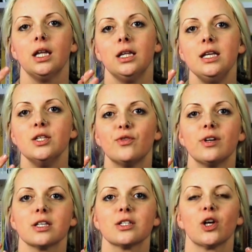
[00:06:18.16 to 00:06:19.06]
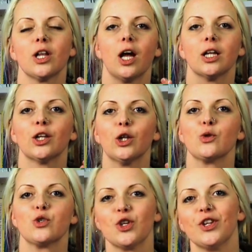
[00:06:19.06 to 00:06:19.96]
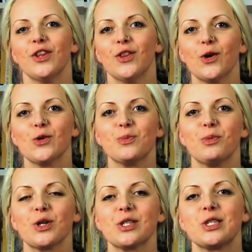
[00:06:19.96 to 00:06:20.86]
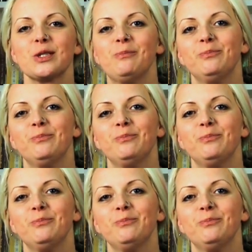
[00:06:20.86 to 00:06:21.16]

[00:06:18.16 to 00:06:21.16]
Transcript: these rings are a lot closer than those books.